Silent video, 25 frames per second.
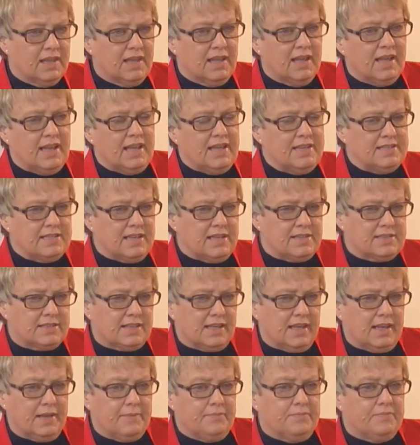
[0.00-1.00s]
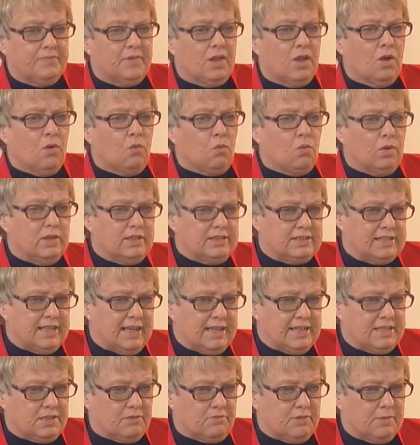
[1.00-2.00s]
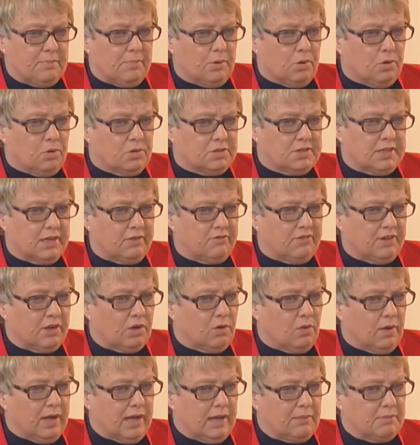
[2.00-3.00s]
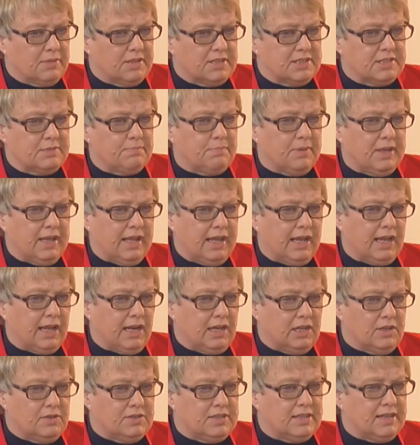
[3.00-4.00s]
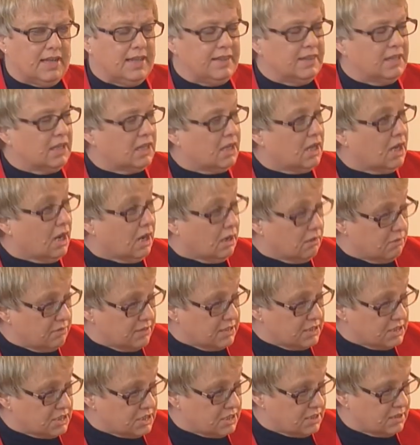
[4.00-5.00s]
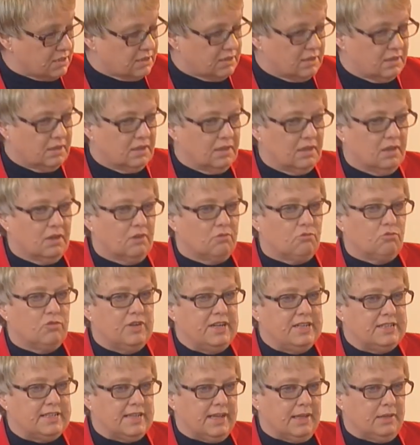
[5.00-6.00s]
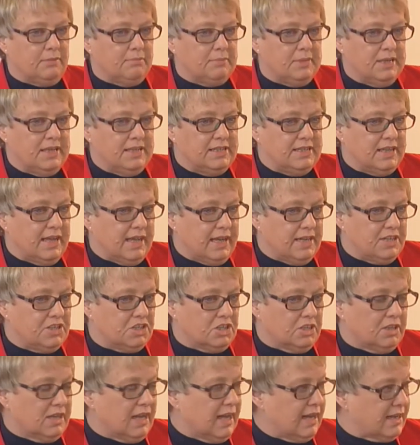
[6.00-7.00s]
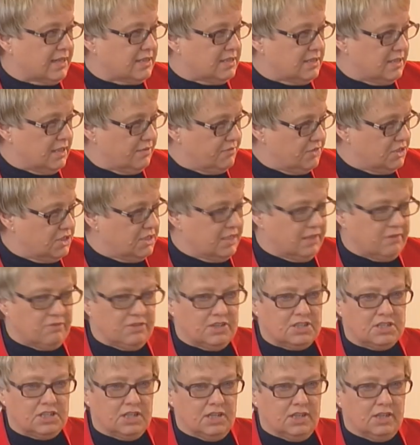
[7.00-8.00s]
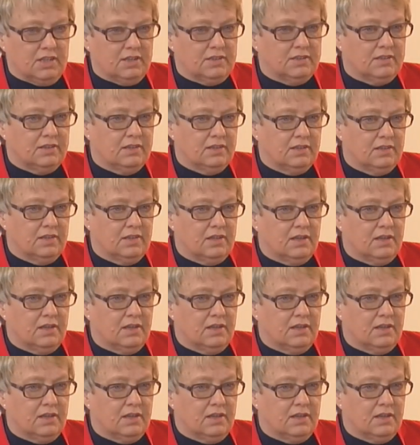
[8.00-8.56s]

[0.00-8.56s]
He's asking, will data reporting requirements be included in the current retail mediation activity return